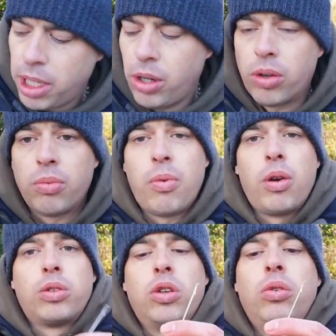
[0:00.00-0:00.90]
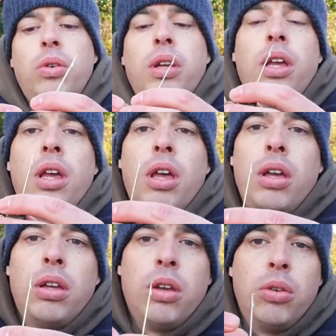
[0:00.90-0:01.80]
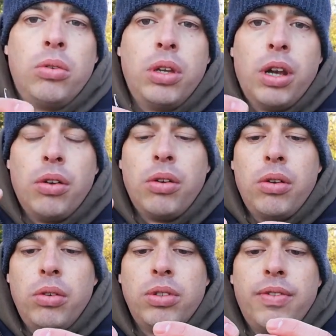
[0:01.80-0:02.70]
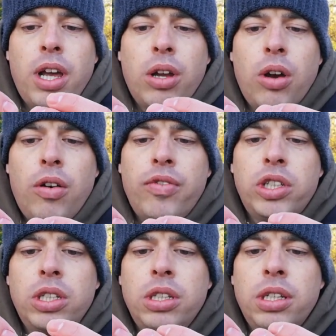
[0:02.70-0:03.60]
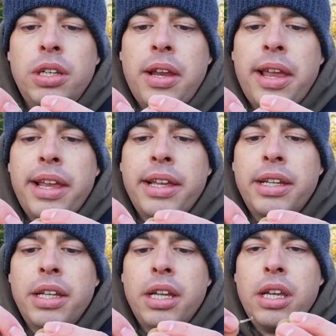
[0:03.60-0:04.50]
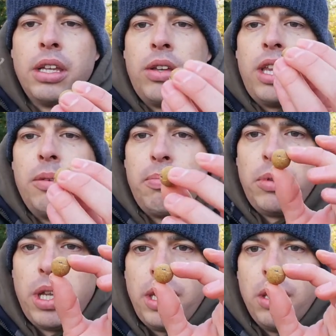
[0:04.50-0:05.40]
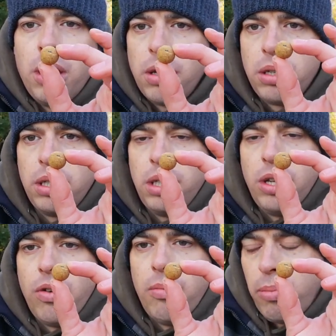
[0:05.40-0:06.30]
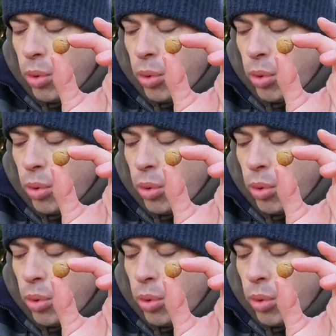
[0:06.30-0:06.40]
to be the odd one or two who, you know, who's never done carp fishing. You get your